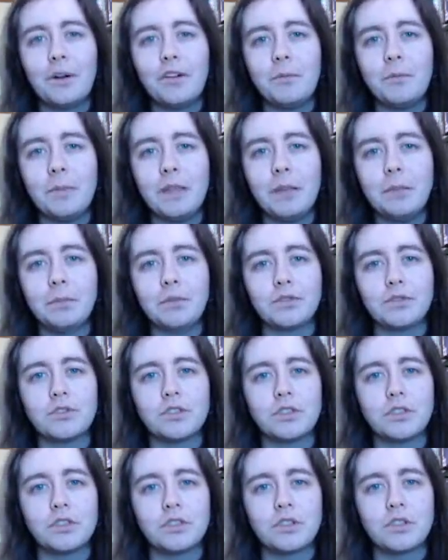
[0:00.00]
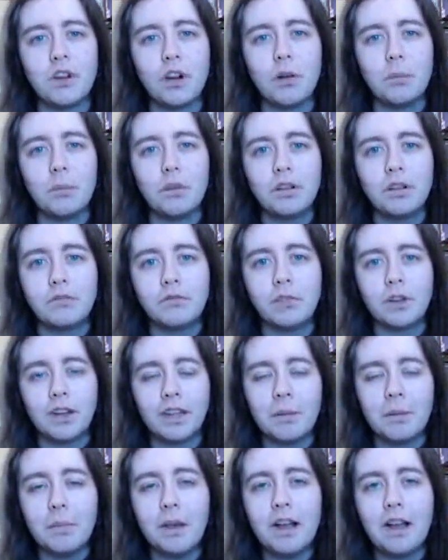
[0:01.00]
or if people just stop
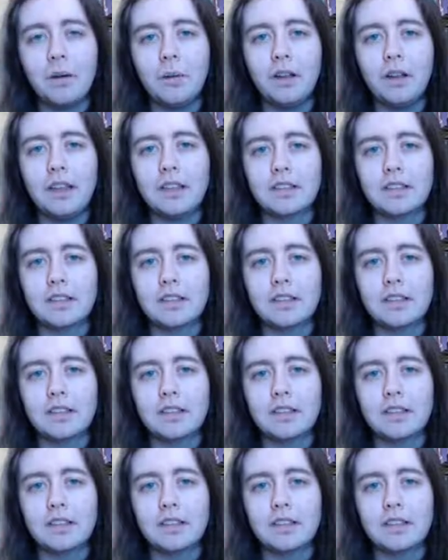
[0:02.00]
running about,